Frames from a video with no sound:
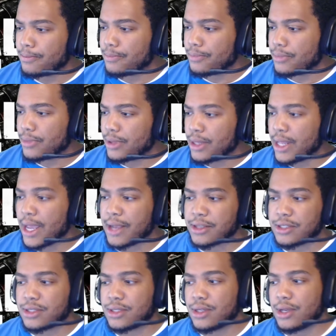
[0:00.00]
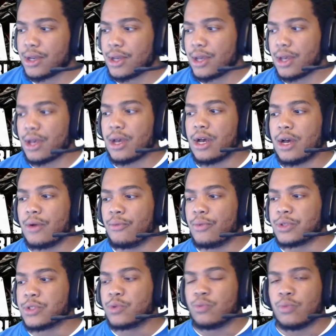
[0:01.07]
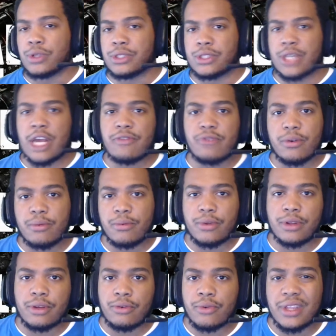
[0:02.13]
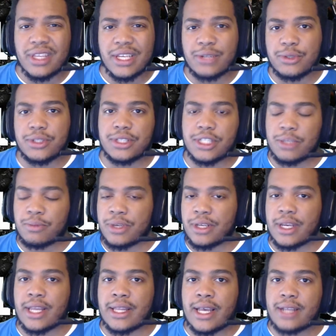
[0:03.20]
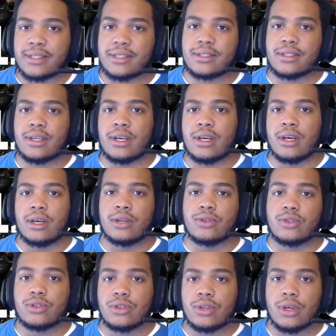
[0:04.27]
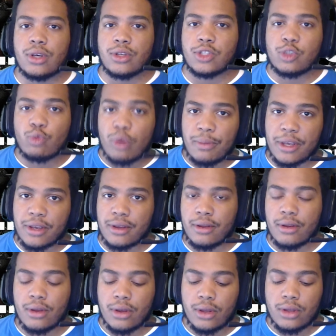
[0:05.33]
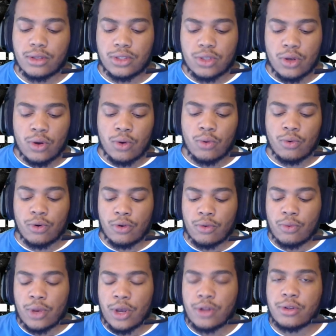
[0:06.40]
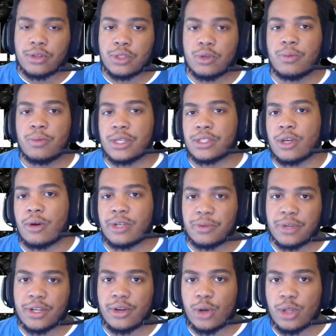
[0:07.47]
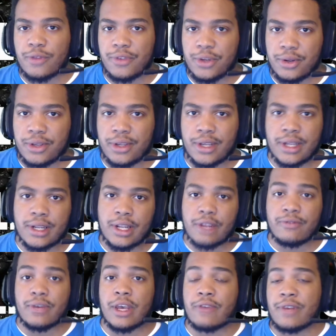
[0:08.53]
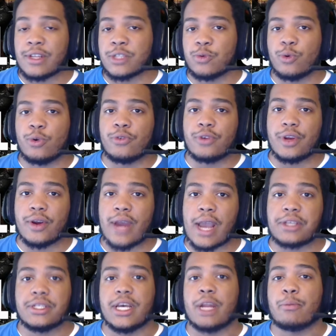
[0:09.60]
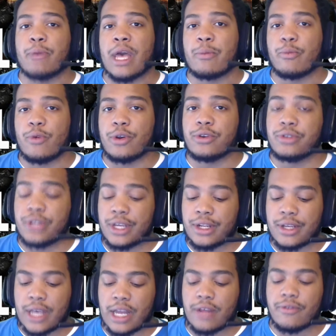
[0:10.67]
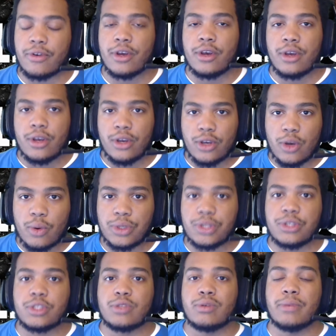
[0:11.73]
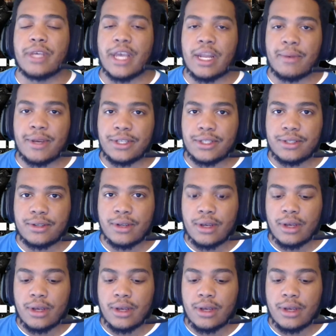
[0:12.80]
Next was kind of a really interesting to me, and that's swimming. So we all know swimming has always been in Call of Duty, and Advanced Warfare actually had a map where you did kind of go into the swimming animation.